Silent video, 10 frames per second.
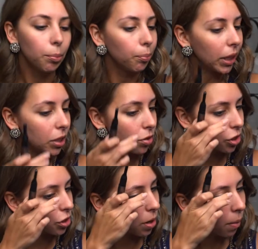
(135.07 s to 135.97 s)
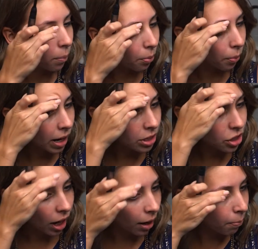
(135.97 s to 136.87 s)
But you just
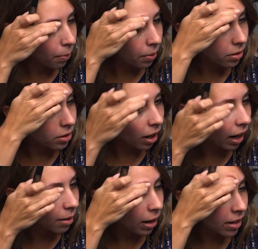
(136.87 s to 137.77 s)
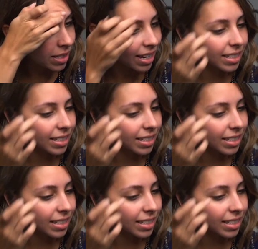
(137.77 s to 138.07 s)
brush up your eyebrows.